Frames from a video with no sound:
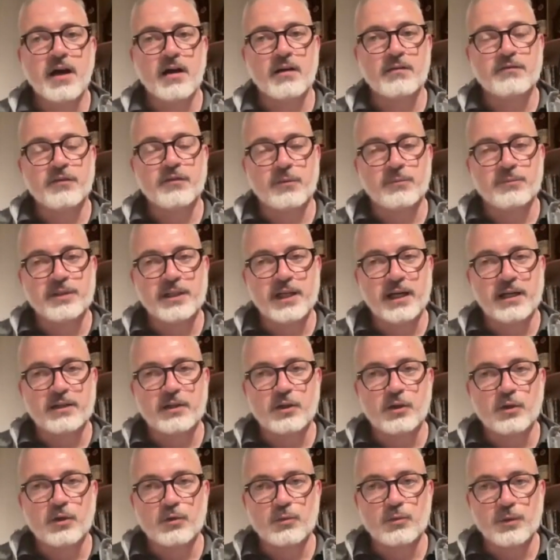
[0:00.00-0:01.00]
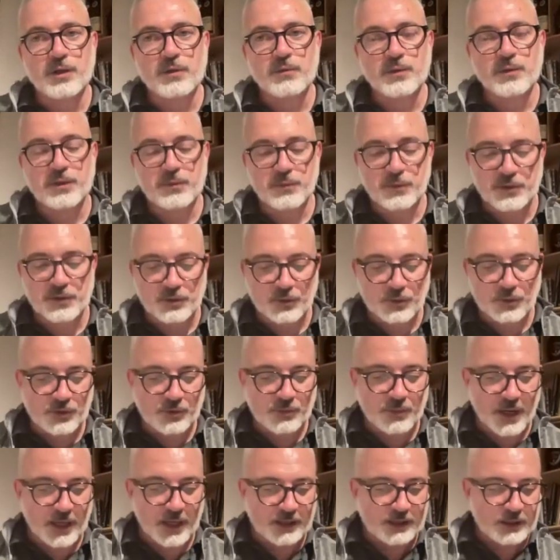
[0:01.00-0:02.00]
from the alcohol we talked
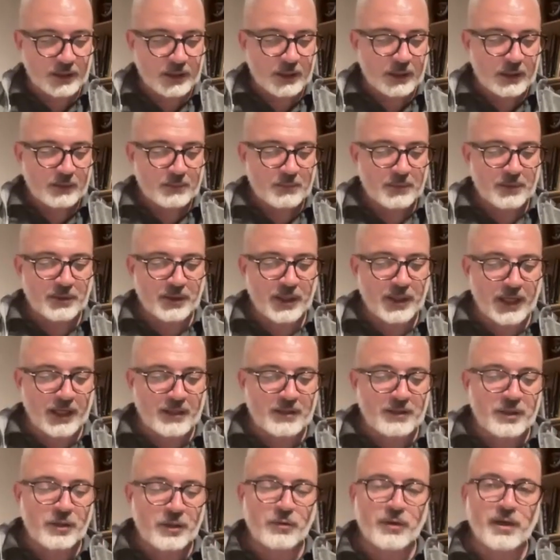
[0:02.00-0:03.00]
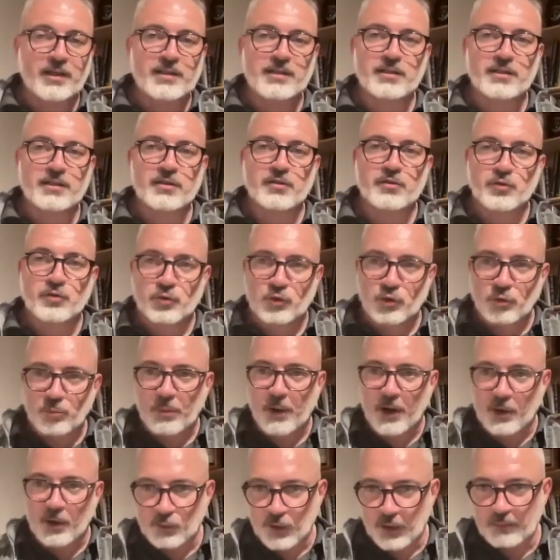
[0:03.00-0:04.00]
about. But again, you know, it's
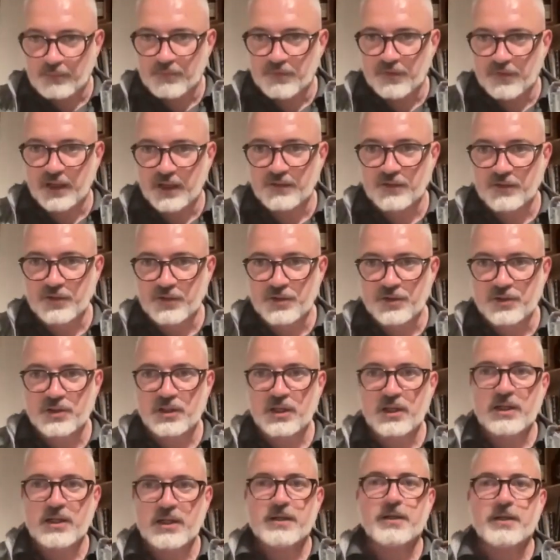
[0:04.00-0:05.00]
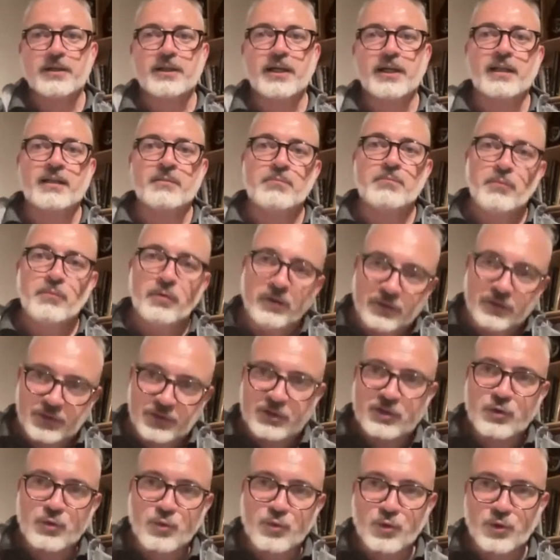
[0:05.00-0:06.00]
super ripe flavors. Again, it moves
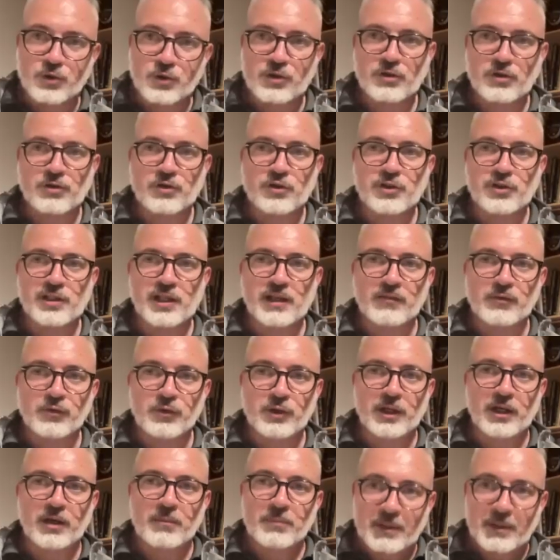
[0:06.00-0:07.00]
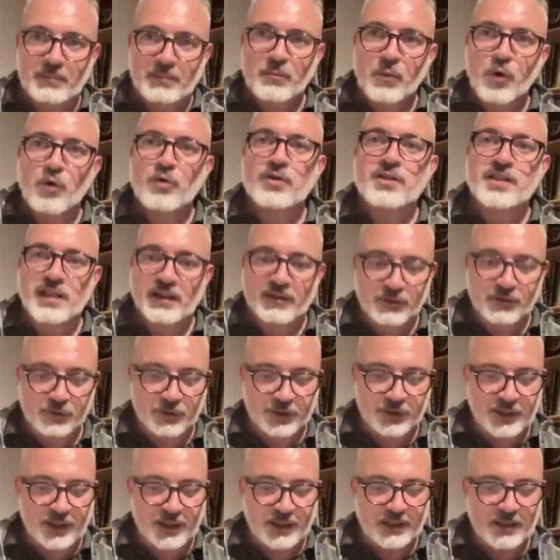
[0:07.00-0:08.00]
toward the savory, a bit more
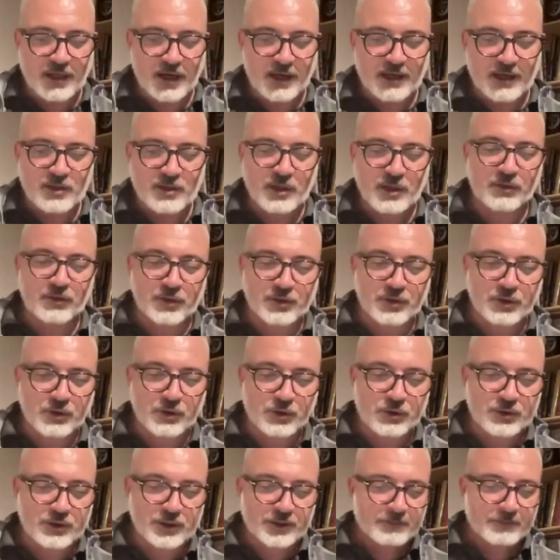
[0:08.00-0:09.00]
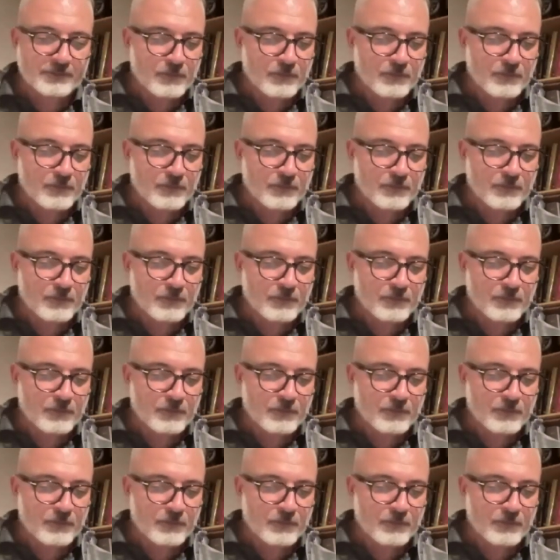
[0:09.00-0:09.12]
savory than actually on the nose.